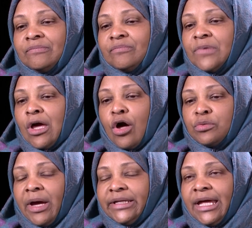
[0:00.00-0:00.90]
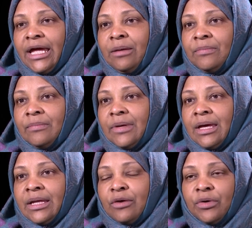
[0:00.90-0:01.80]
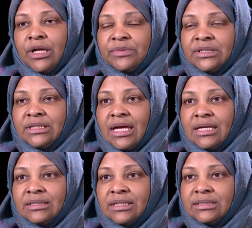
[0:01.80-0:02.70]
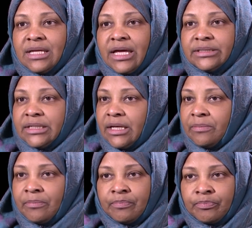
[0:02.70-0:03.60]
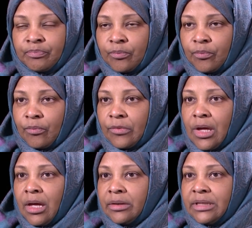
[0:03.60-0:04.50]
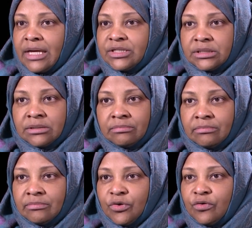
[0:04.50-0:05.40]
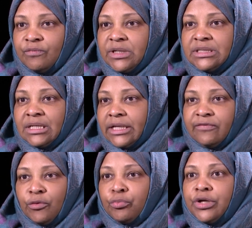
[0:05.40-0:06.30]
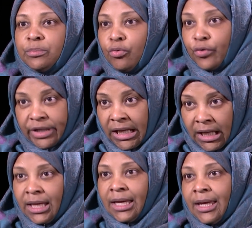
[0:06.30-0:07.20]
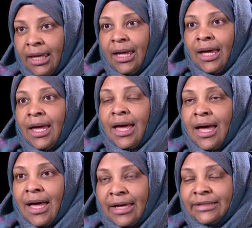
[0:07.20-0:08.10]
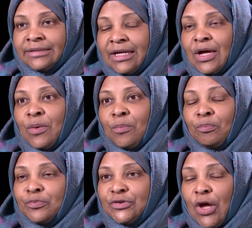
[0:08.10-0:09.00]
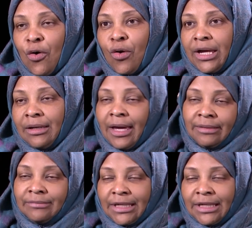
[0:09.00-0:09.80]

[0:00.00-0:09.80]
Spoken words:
they called my name, and I went up to the desk, and I said, yes, you've been selected for pre-boarding. And so I